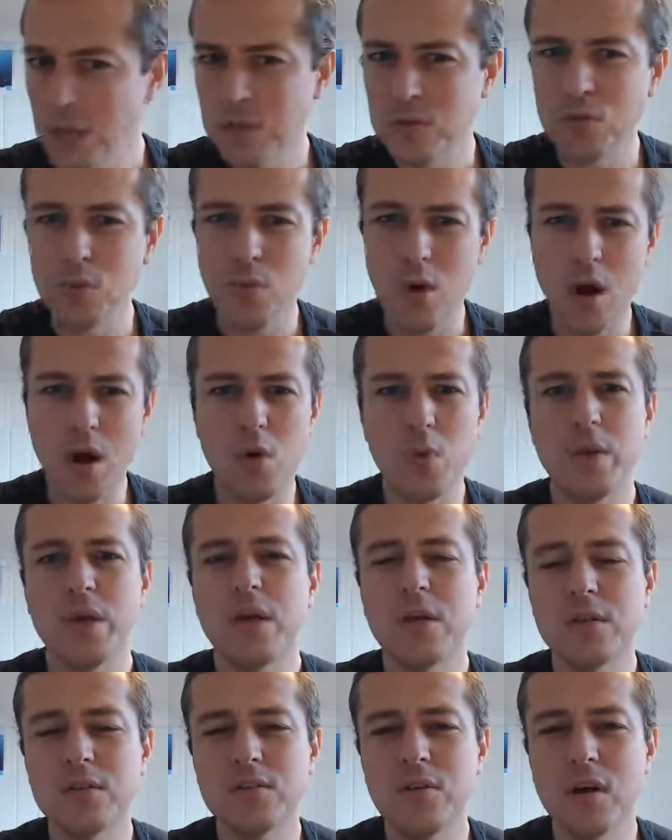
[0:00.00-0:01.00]
Tomorrow we're
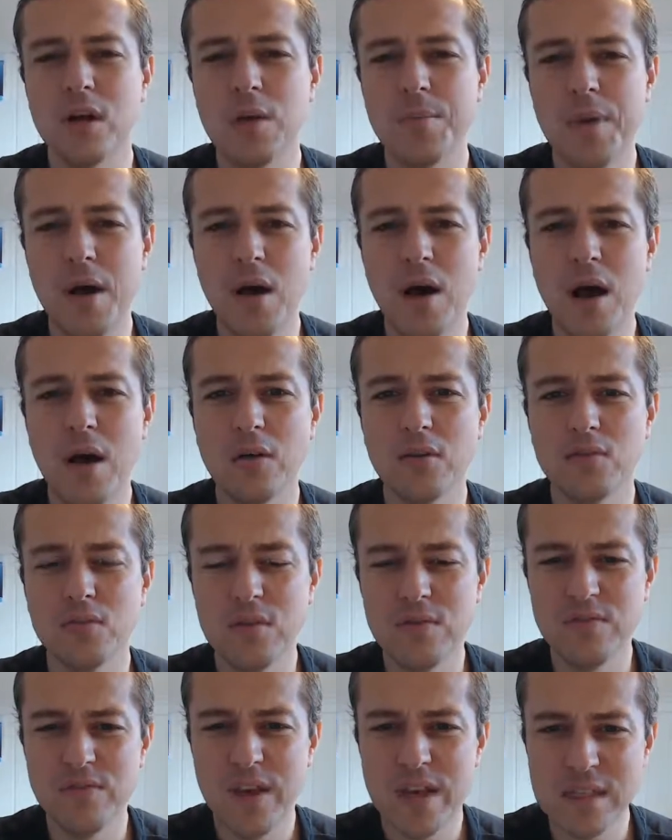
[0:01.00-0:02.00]
gonna talk about how to
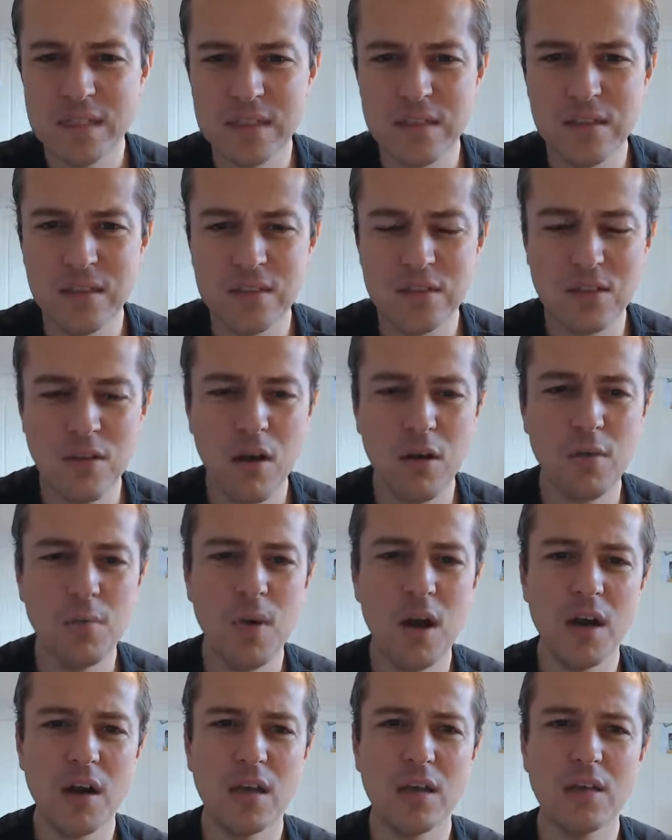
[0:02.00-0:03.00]
invest in the stock
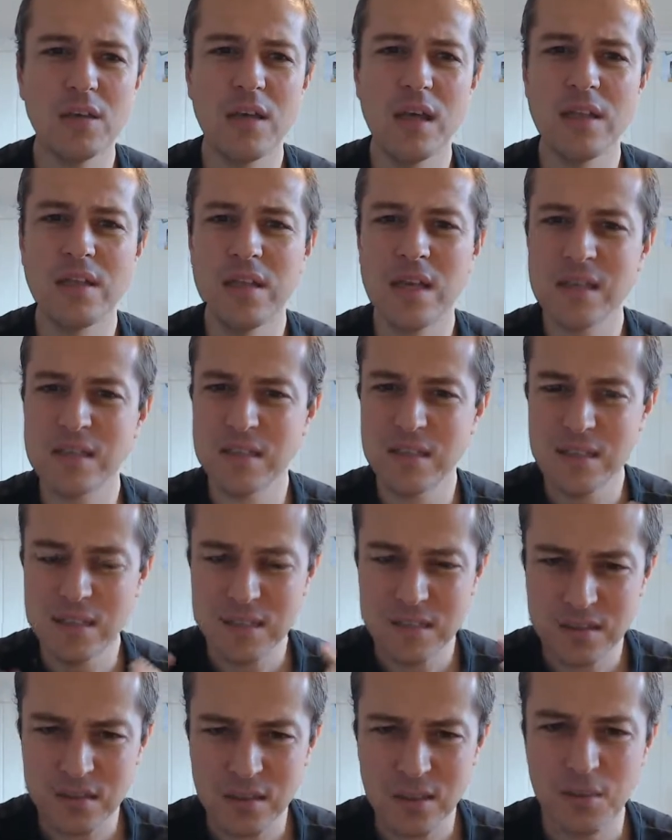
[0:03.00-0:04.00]
market, and that's
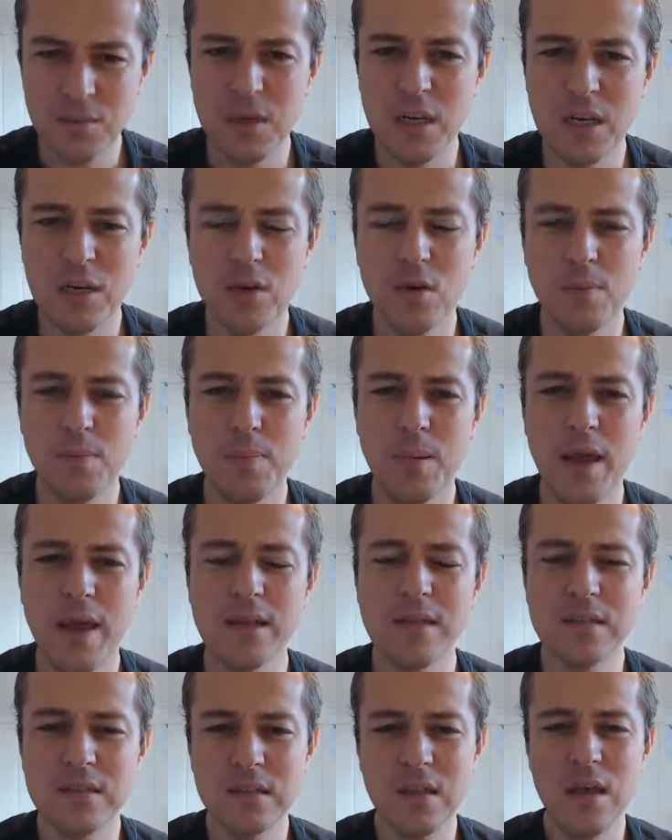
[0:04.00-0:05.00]
extremely
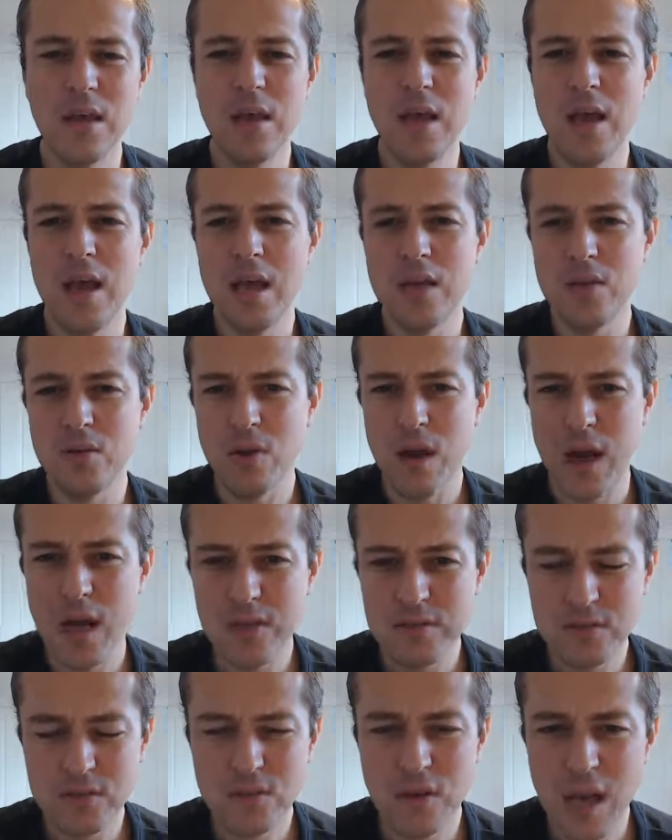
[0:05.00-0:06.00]
complex. And you
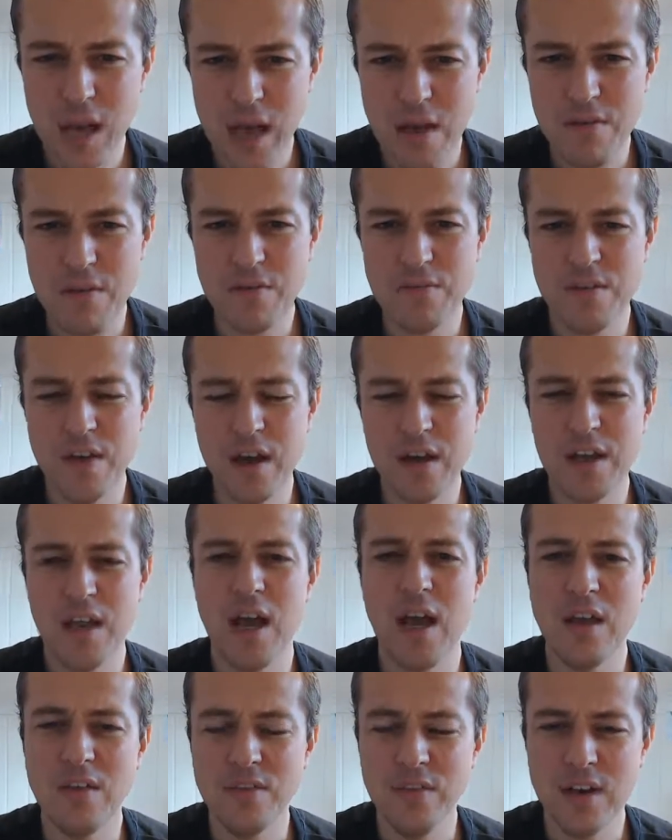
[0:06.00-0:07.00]
have to have a very
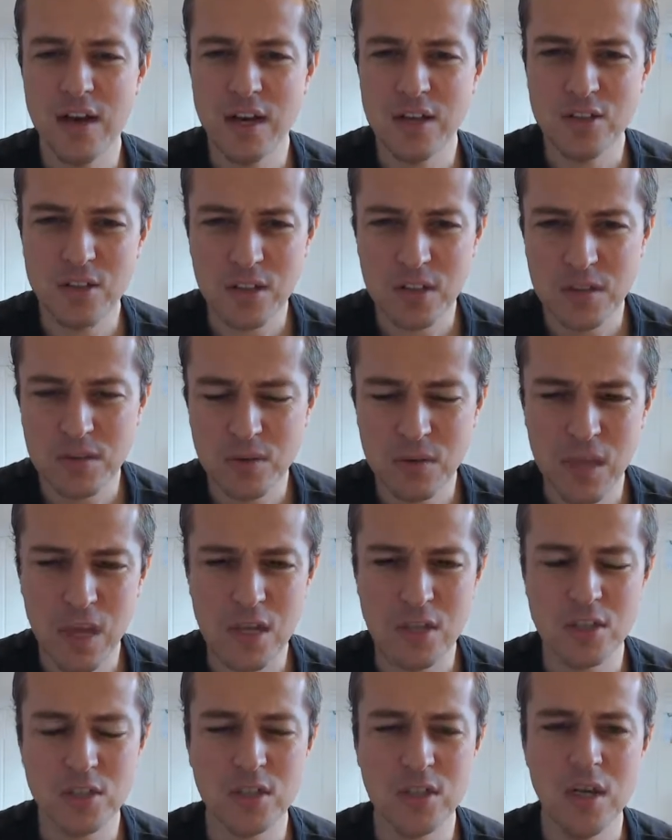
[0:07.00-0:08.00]
high financial
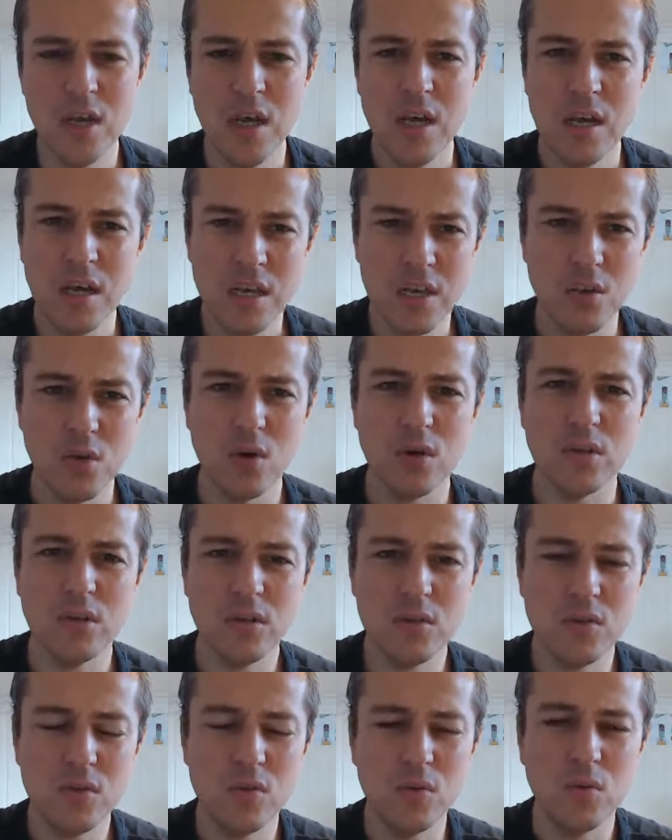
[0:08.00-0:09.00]
education in
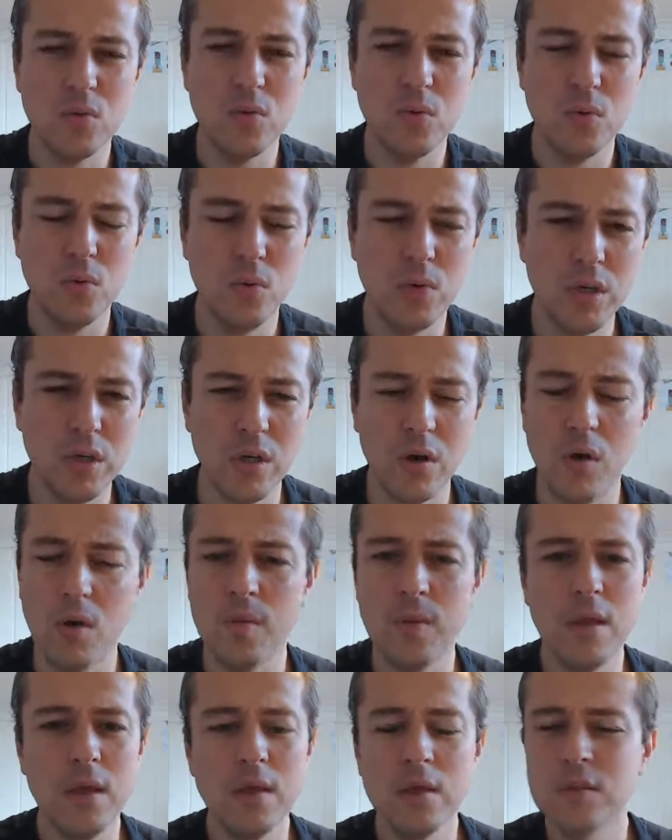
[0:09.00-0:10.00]
order to,
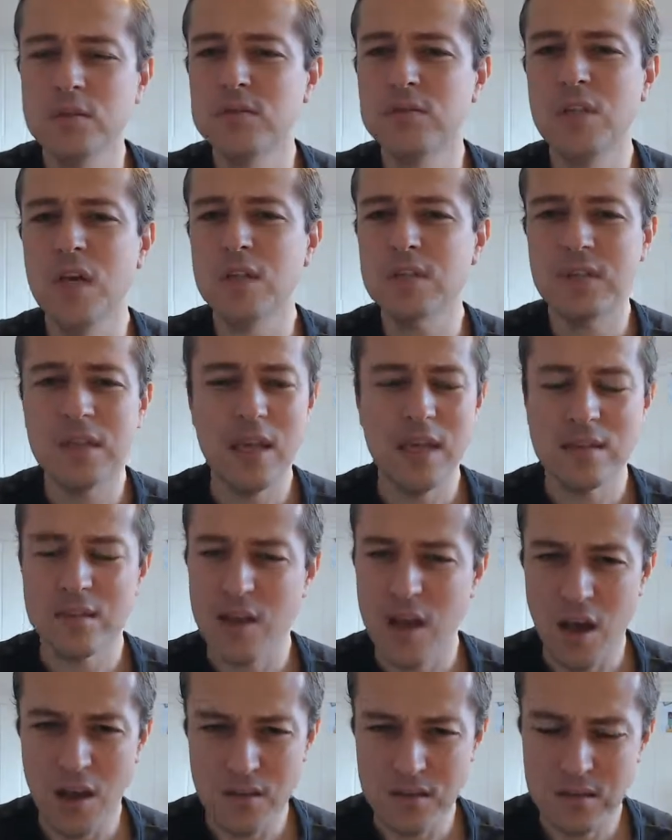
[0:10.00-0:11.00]
not get
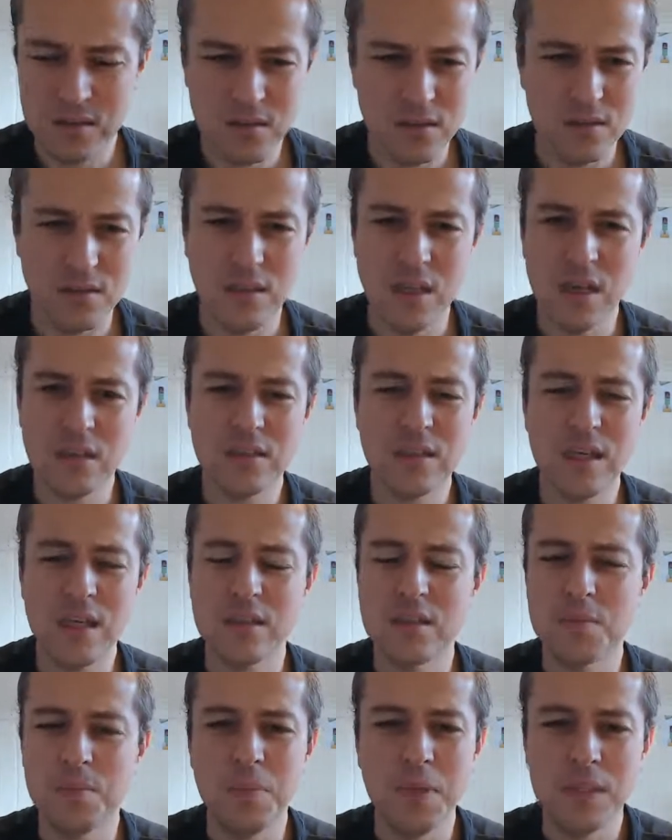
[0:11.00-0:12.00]
lost, not
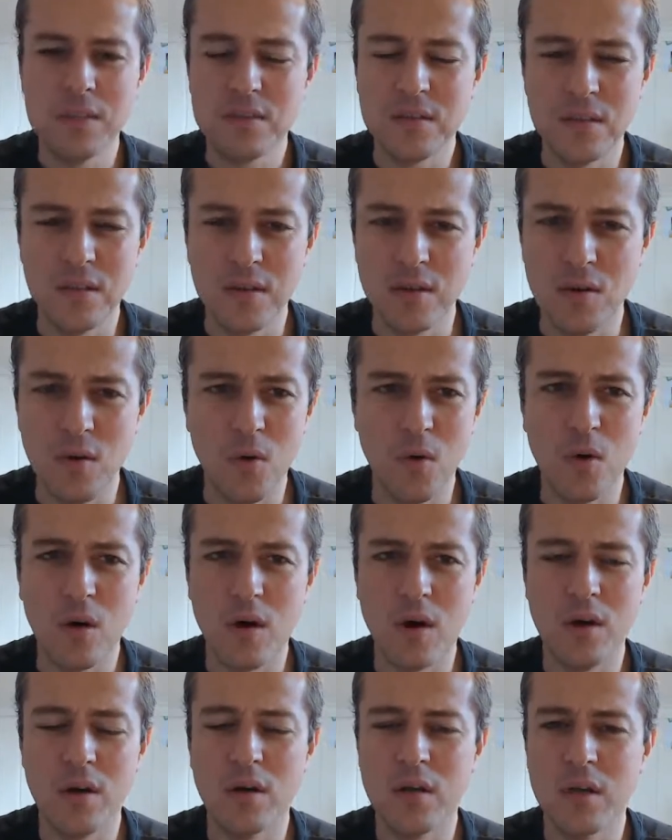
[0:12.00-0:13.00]
get beaten,
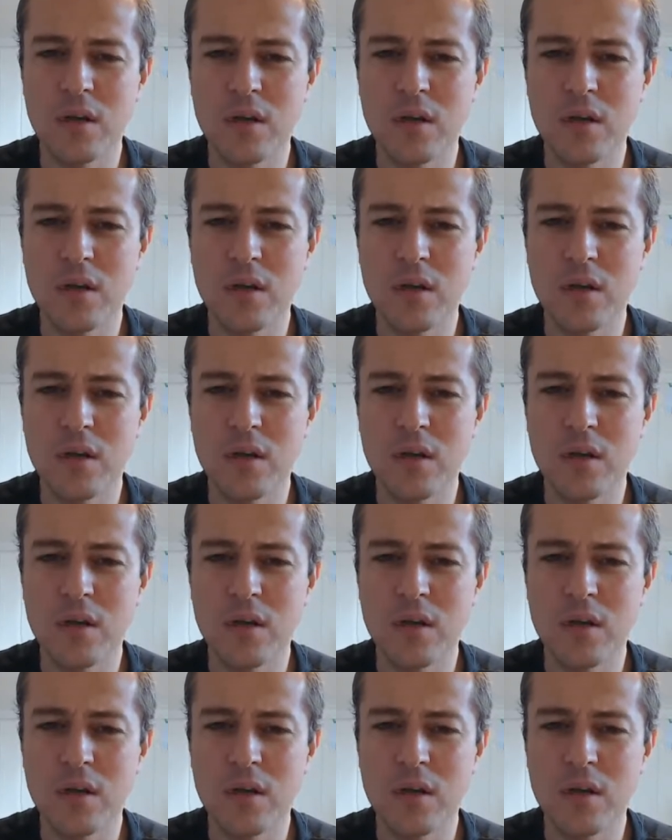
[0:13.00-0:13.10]
or